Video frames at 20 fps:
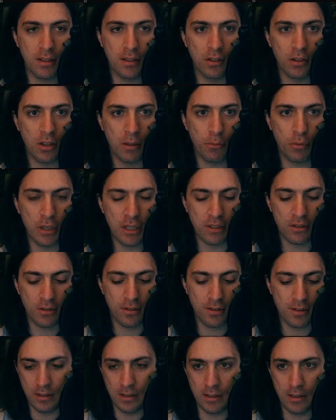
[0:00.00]

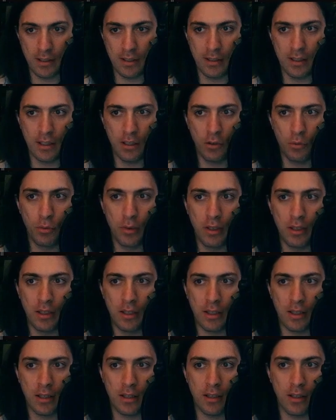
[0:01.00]
compressors. And now we
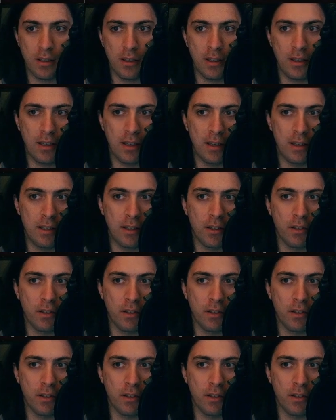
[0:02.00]
are adding the